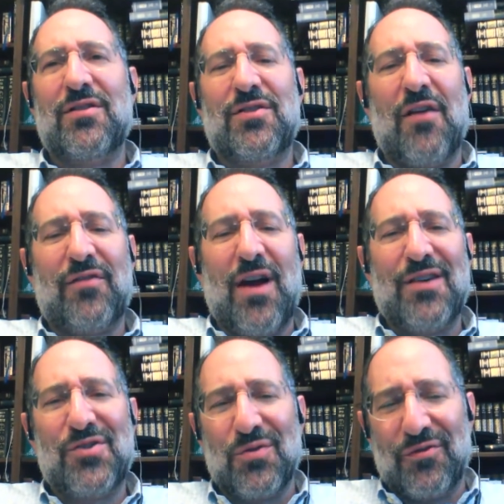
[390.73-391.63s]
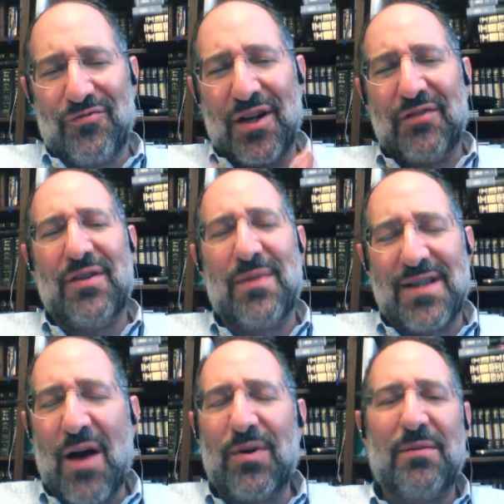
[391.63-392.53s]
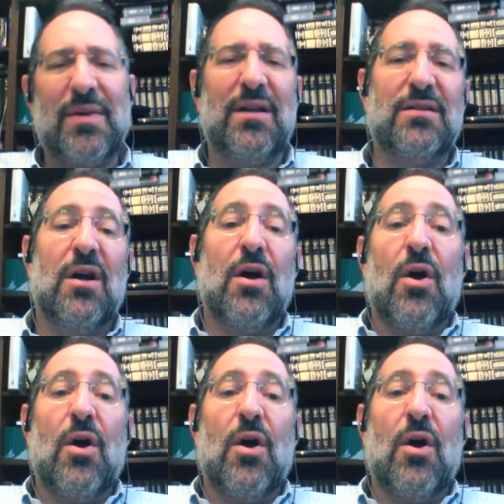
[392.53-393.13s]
tough guys who are in front of him. Is that what it means?